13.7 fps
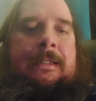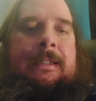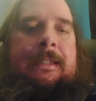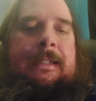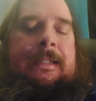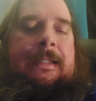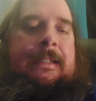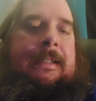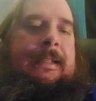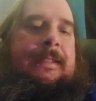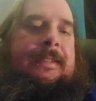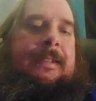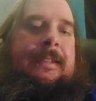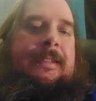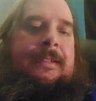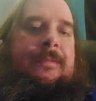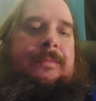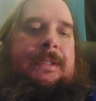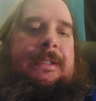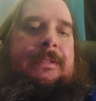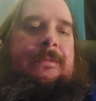and in essence it'll
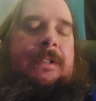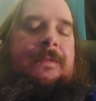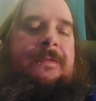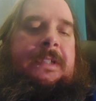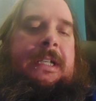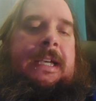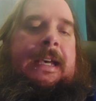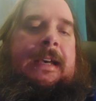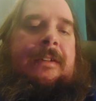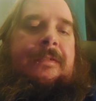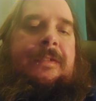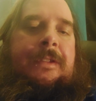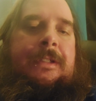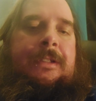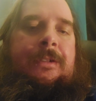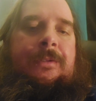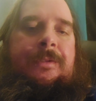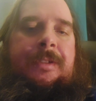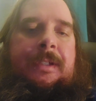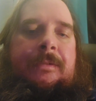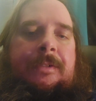be roughly half of the
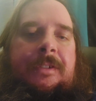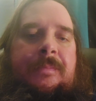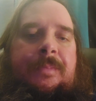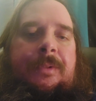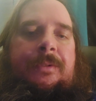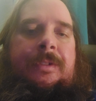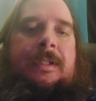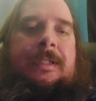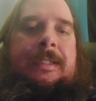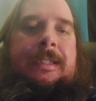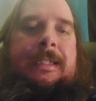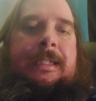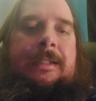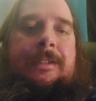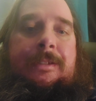dose I was supposed to take.